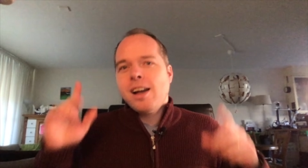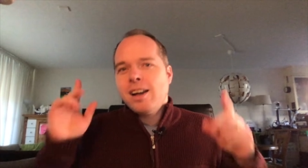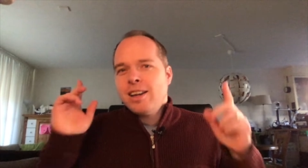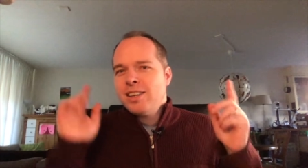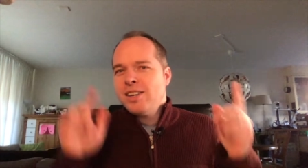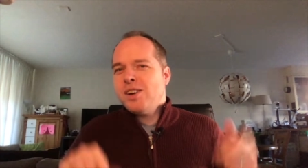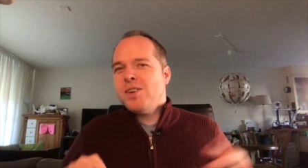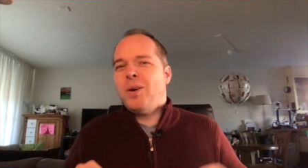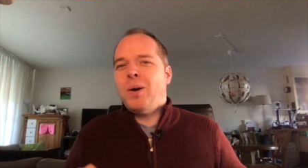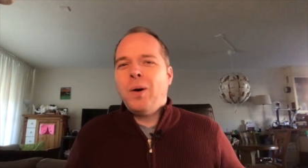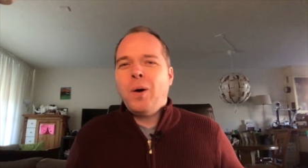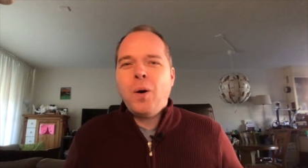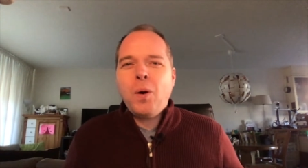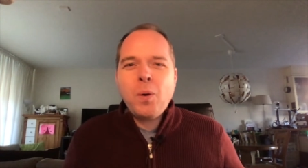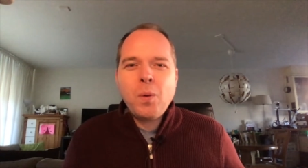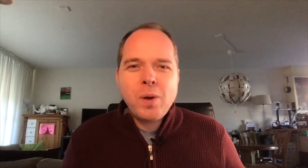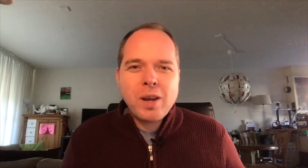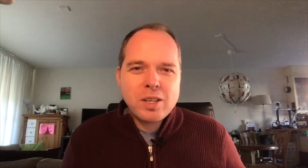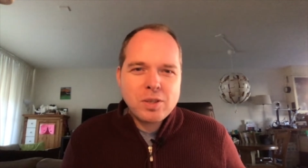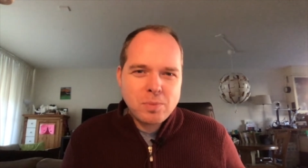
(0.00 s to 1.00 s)
You
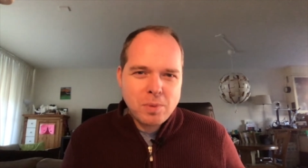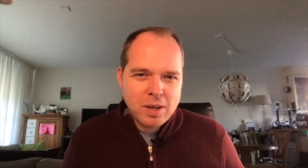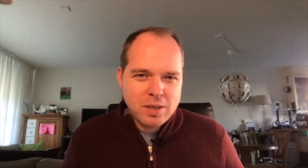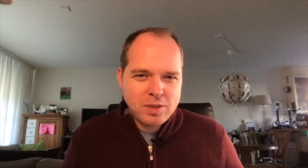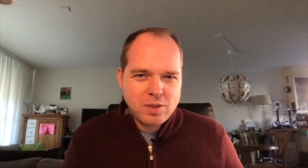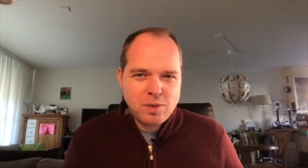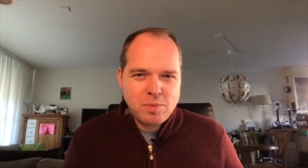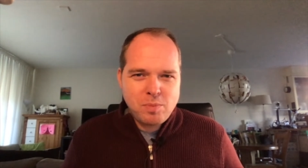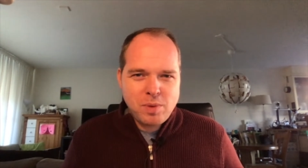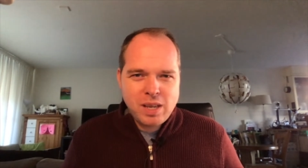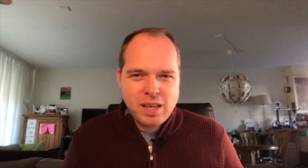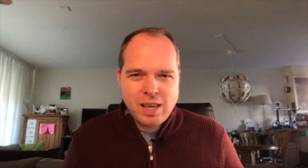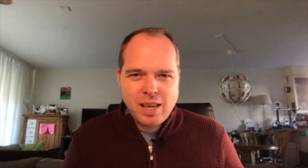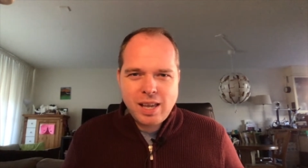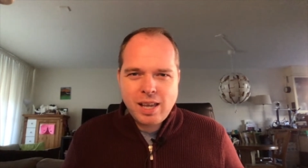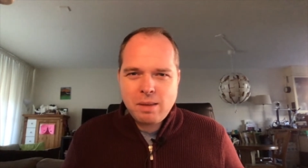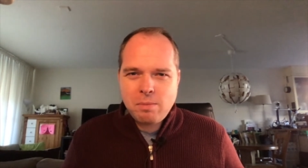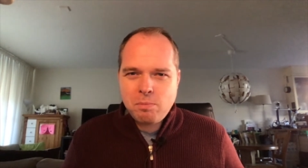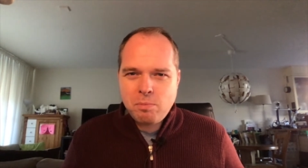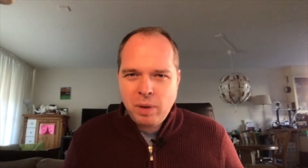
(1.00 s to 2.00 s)
always want to be
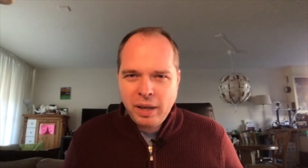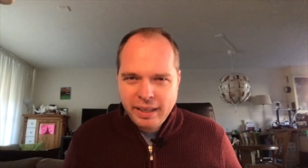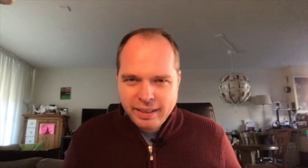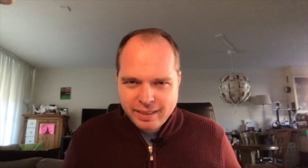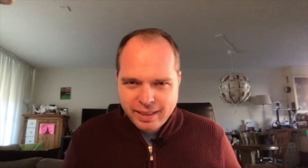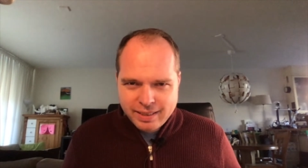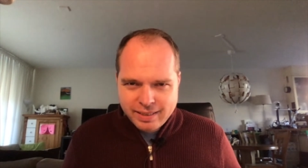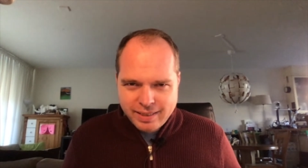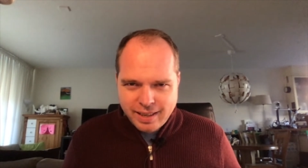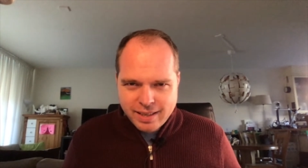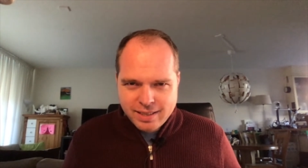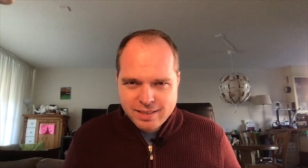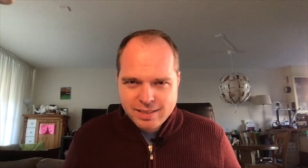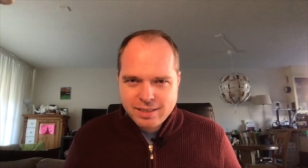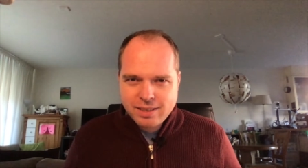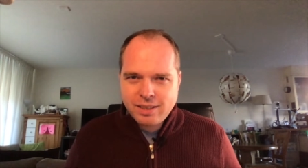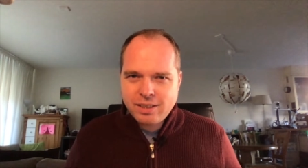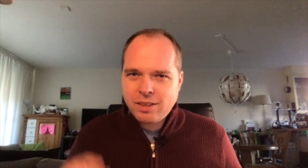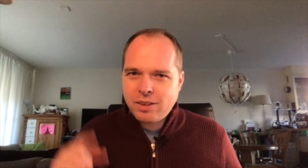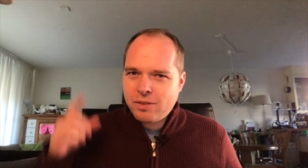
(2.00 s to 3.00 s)
a beta
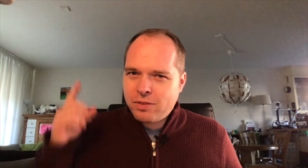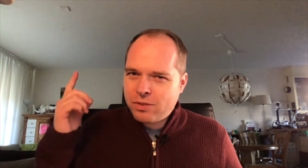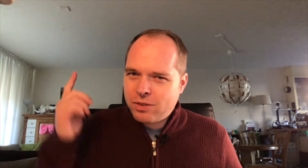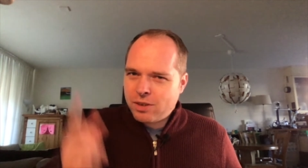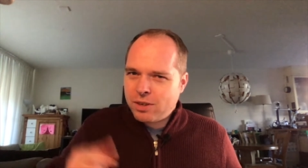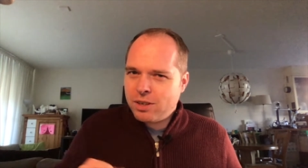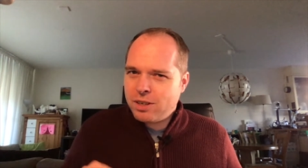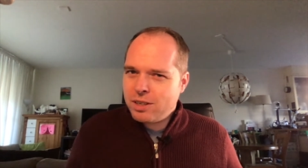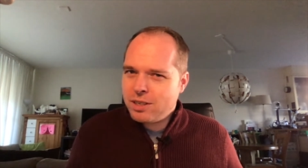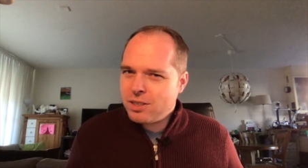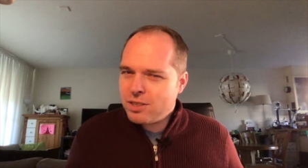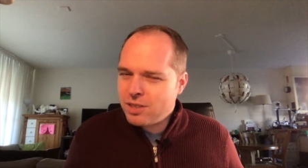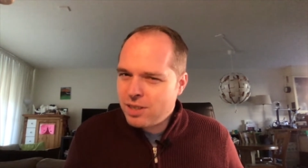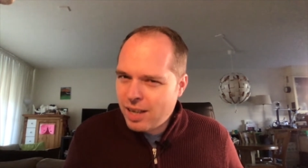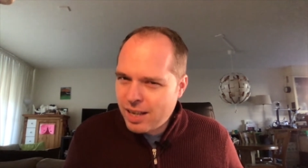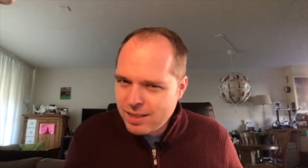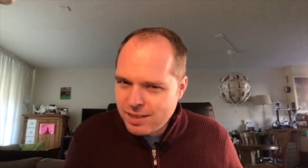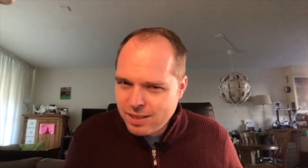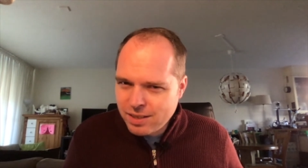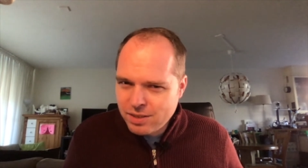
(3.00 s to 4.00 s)
tester for
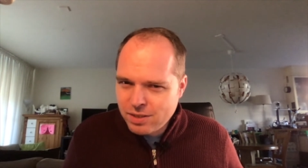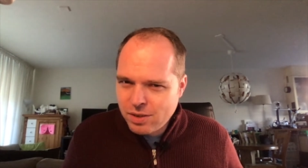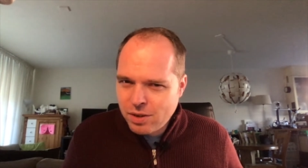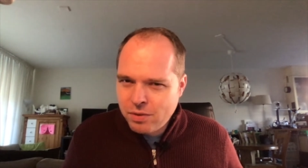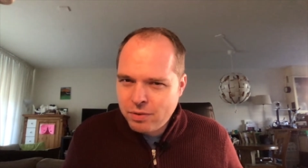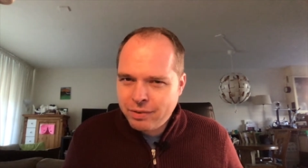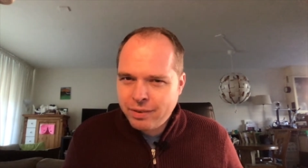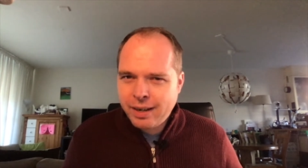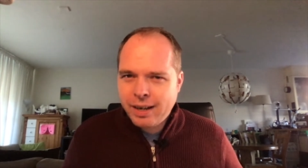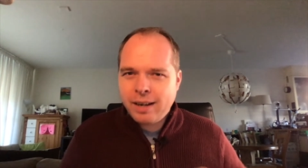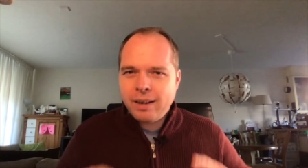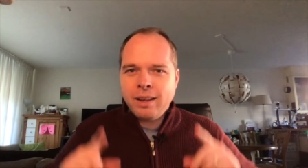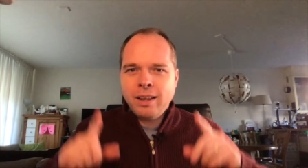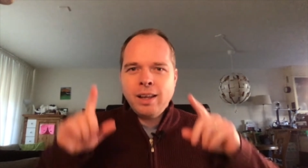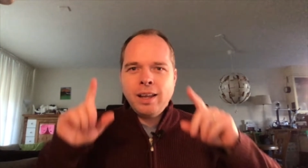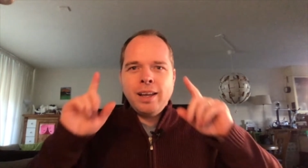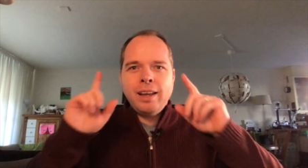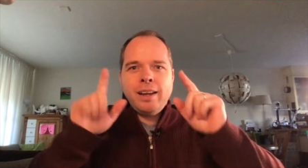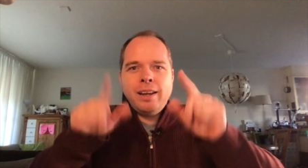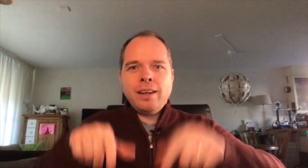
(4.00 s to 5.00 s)
slicing software?
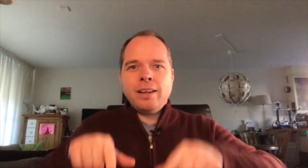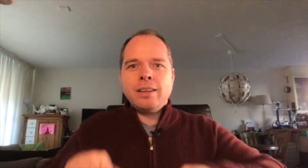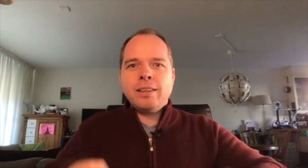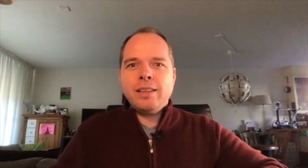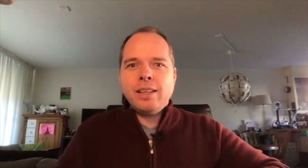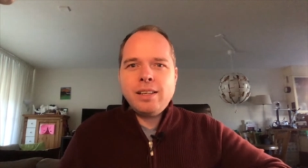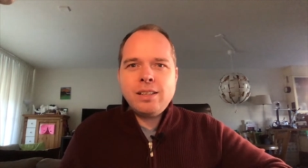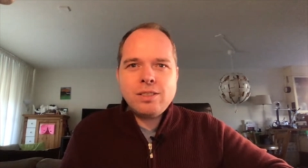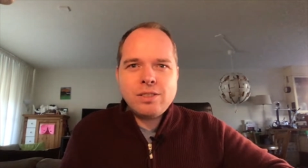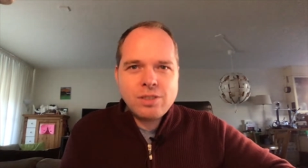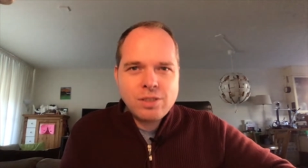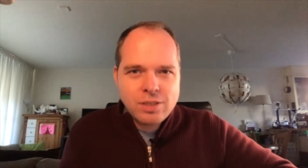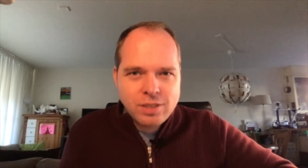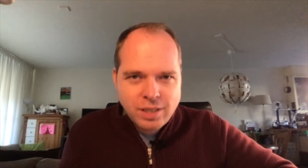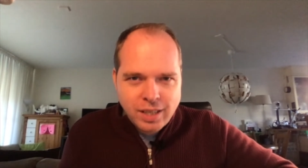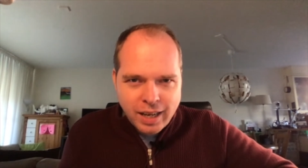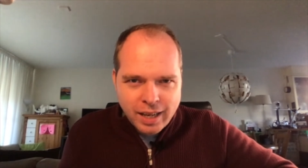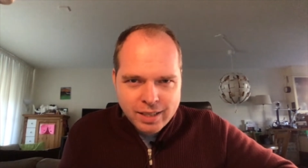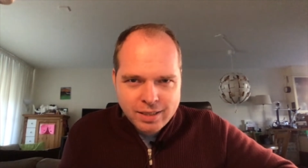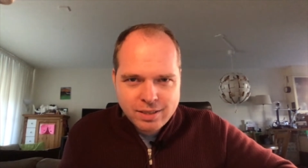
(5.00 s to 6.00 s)
Here is your
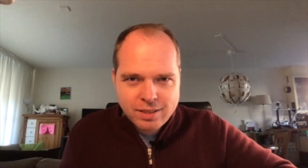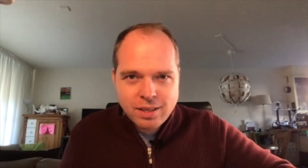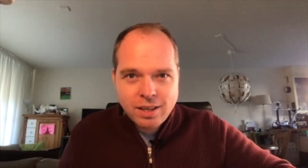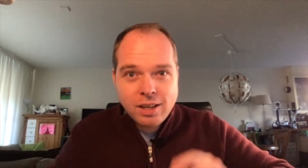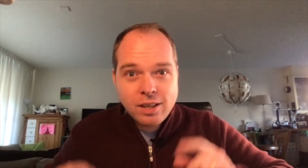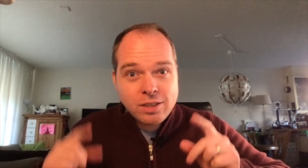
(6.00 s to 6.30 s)
chance.